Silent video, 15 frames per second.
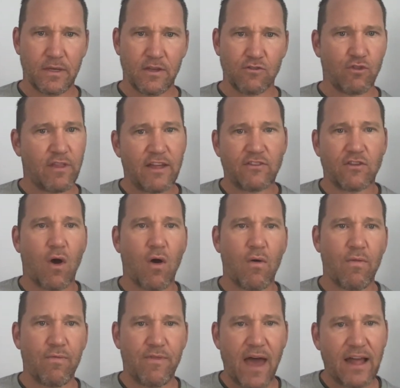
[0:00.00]
So
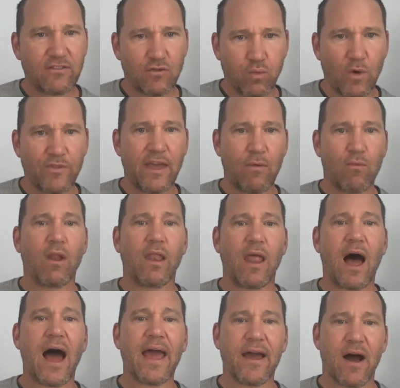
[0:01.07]
that's what they
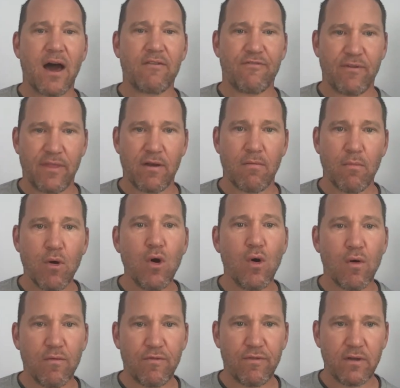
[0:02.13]
rely on for their
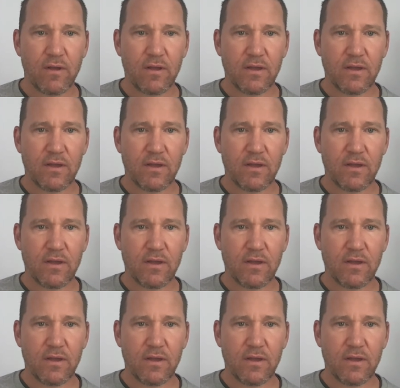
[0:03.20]
move.